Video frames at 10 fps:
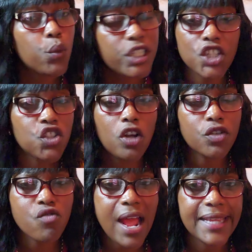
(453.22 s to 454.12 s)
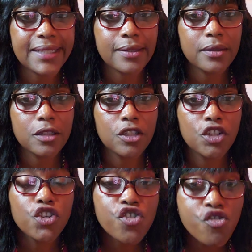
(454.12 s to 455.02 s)
which is not right.
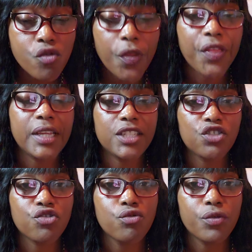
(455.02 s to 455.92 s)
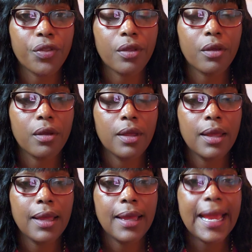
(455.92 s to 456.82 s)
Truth is truth.
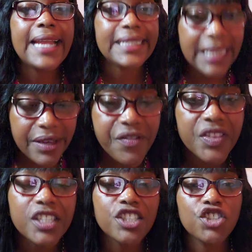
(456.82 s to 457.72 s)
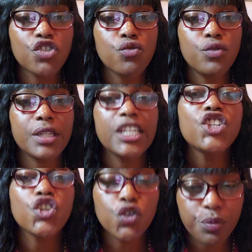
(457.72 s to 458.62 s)
And if it is a truth,
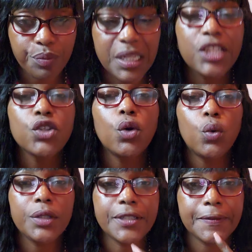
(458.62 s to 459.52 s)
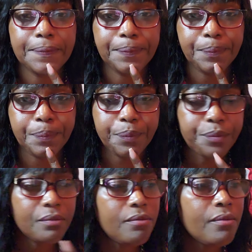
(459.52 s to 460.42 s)
it should be told.
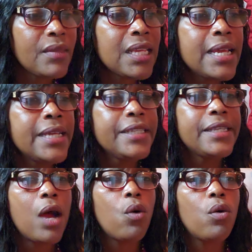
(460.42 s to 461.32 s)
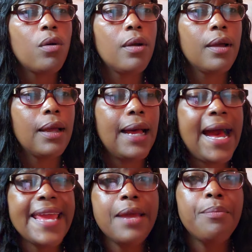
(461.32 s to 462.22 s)
Now,
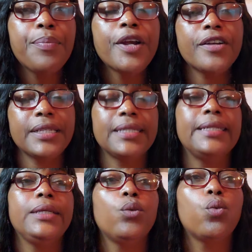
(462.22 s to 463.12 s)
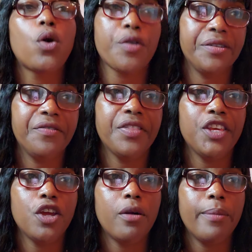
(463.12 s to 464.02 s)
I am personally worried for
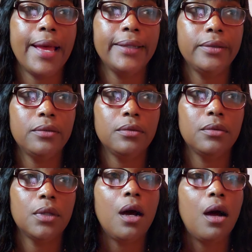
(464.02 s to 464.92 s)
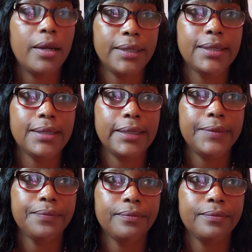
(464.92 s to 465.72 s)
the young man. Honestly,